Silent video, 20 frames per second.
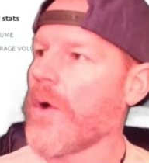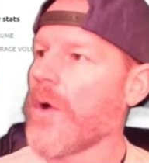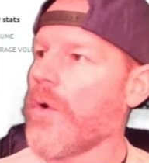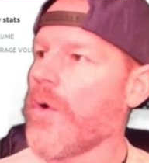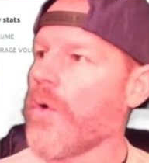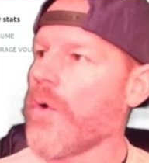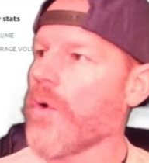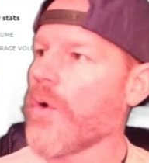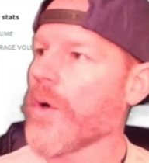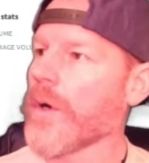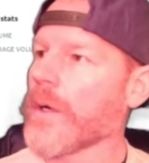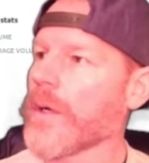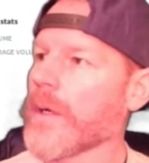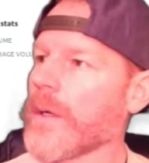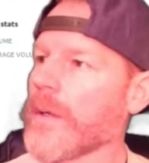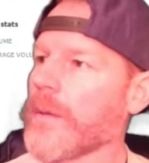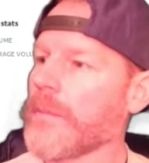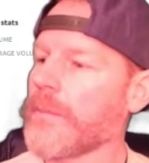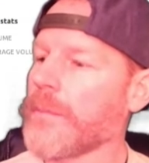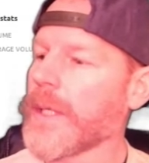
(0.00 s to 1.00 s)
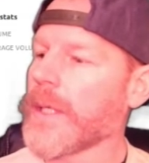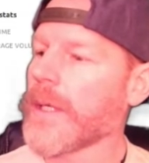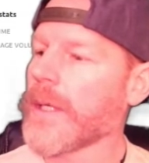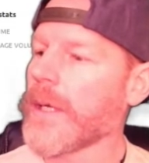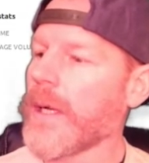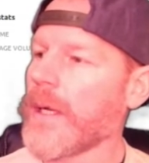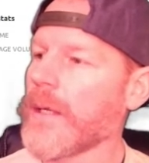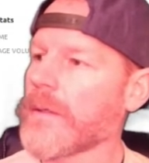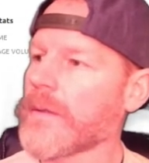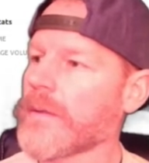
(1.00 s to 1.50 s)
Or
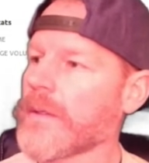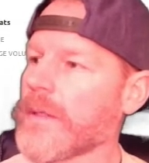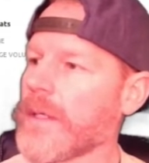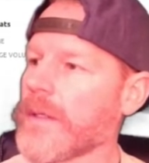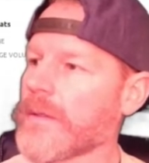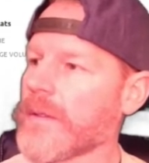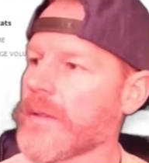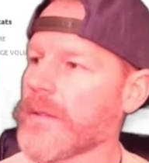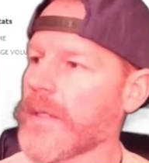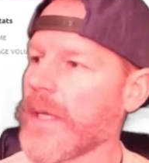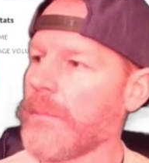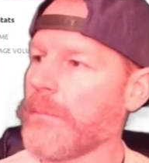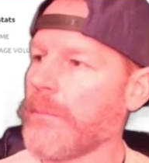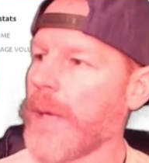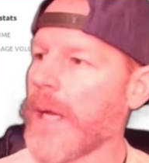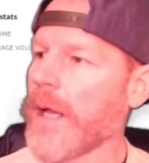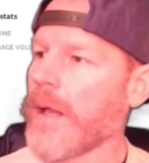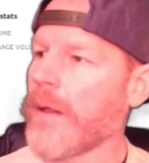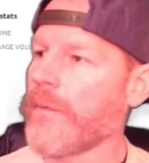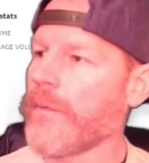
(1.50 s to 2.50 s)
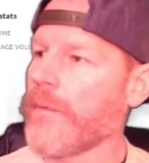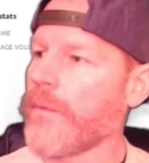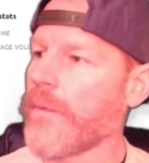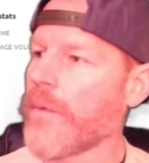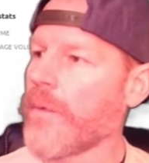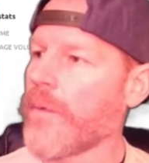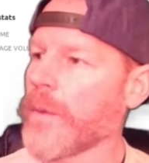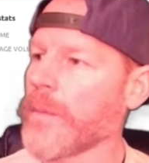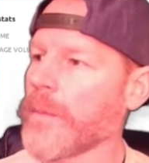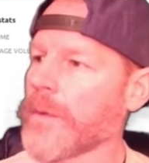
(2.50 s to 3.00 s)
because this is a
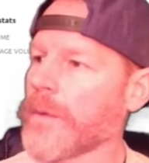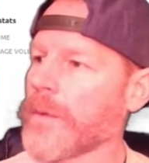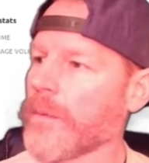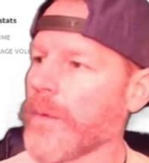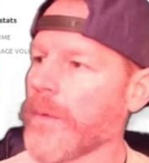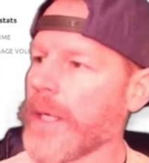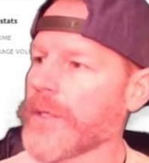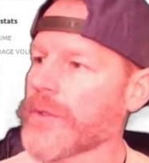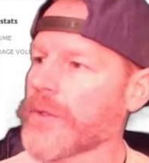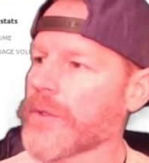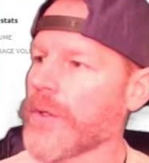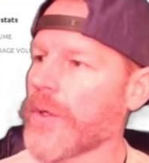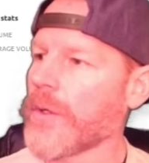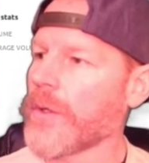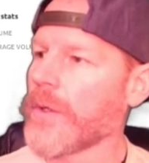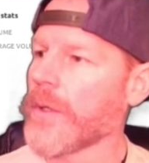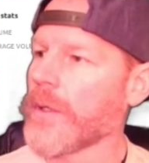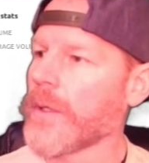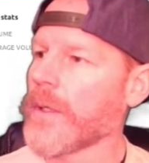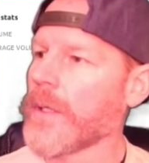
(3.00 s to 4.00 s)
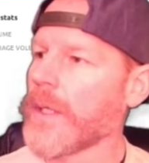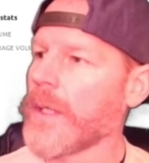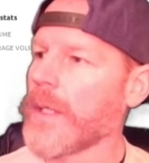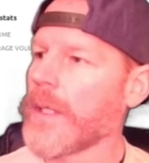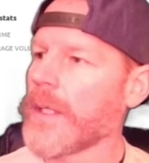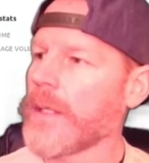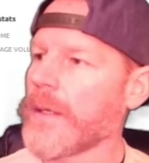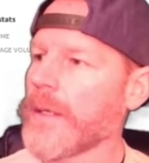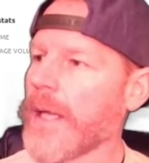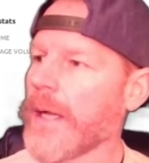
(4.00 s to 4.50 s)
malformed right shoulder,
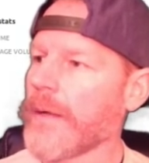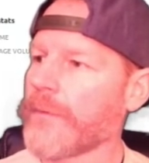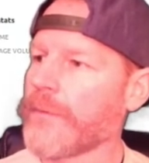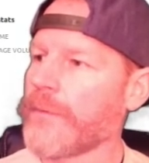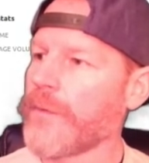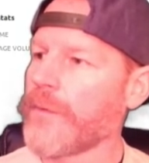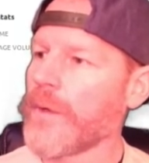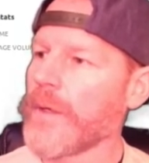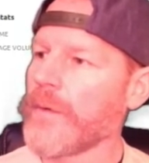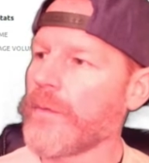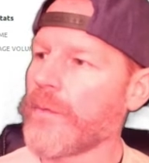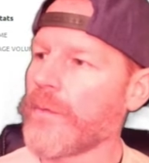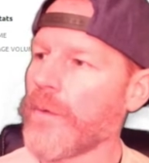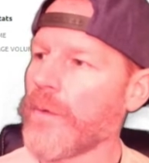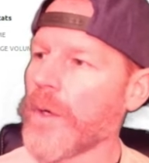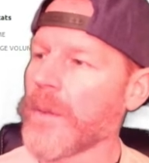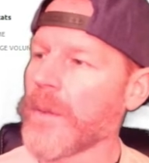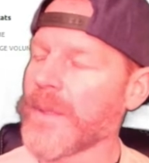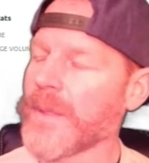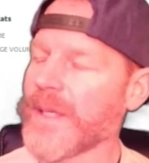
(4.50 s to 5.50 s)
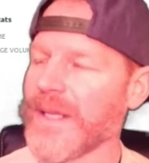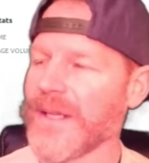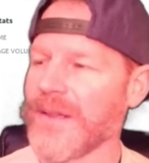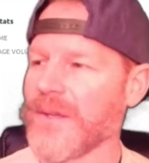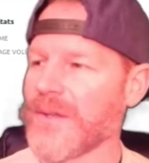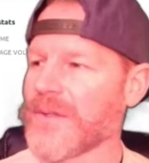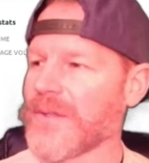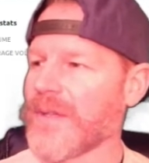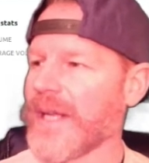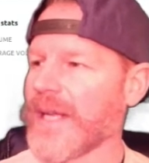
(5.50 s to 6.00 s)
not fully formed, it
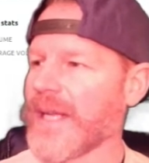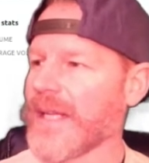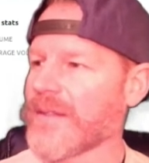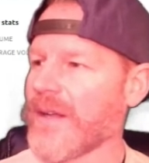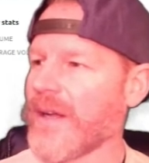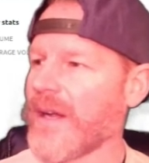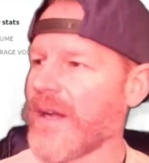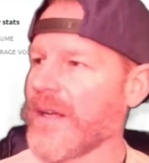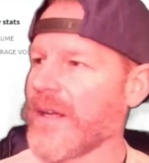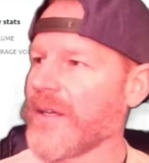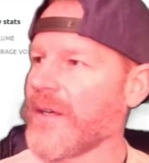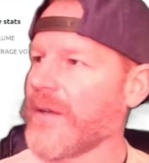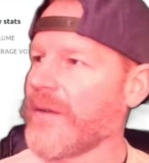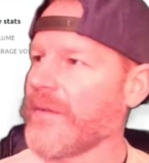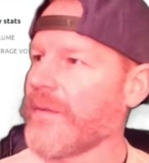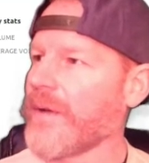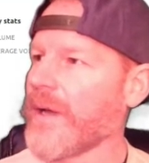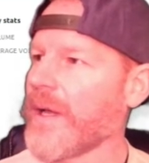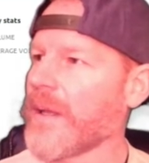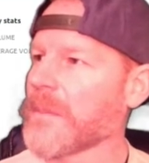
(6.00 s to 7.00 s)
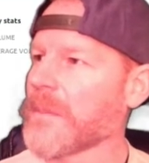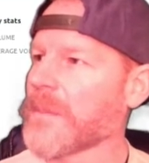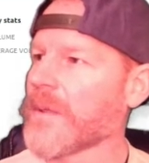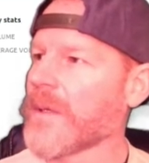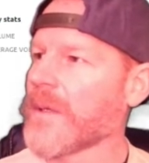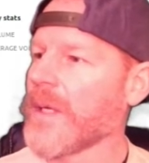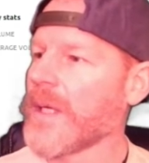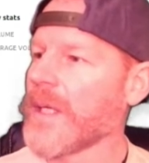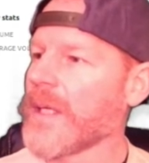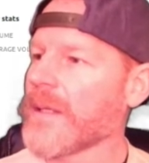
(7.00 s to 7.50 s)
looks like it's underdeveloped.
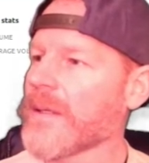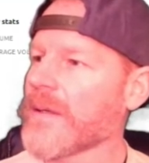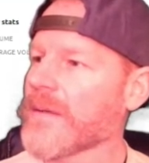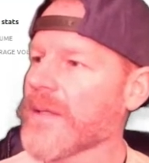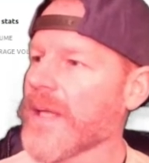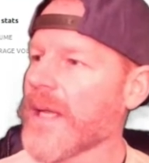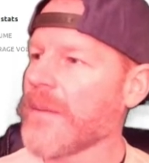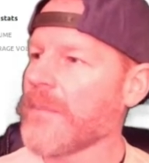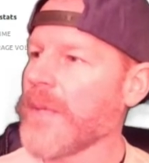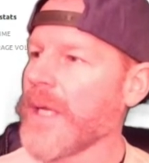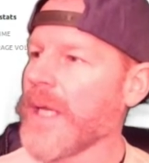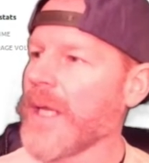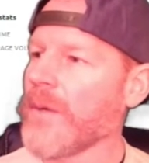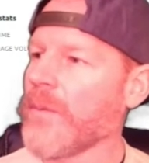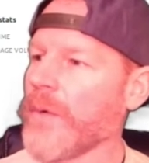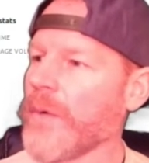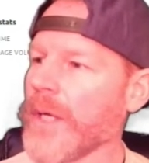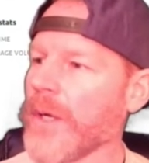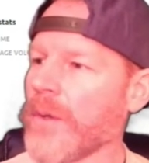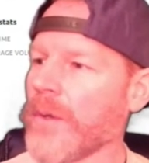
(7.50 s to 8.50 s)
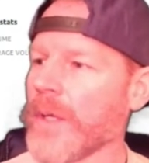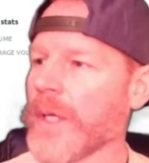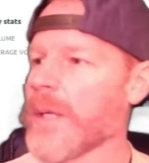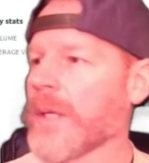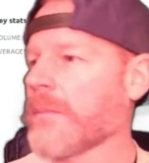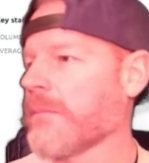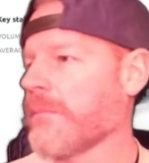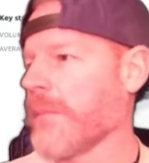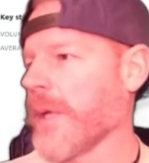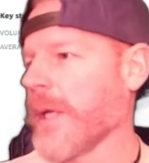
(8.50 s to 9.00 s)
Does that mean we only
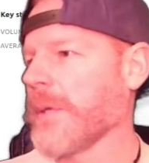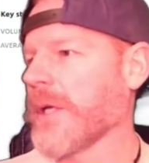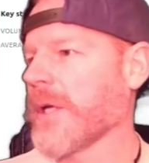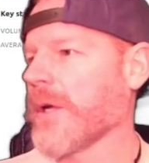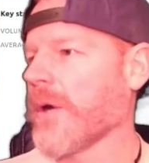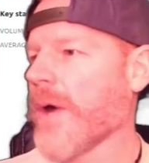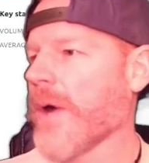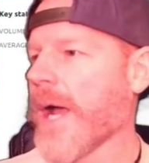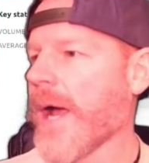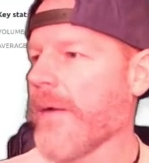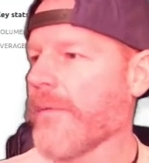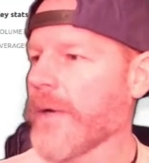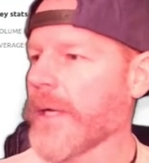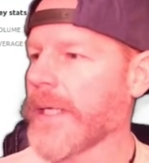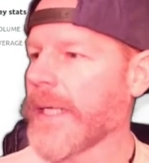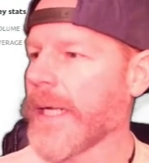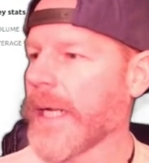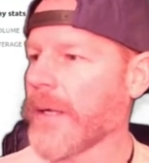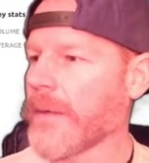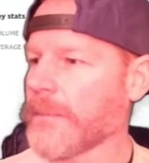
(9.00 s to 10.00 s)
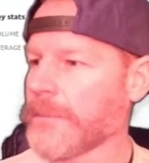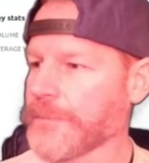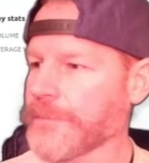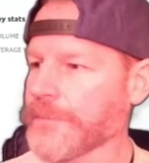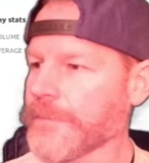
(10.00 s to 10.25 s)
maybe go halfway down?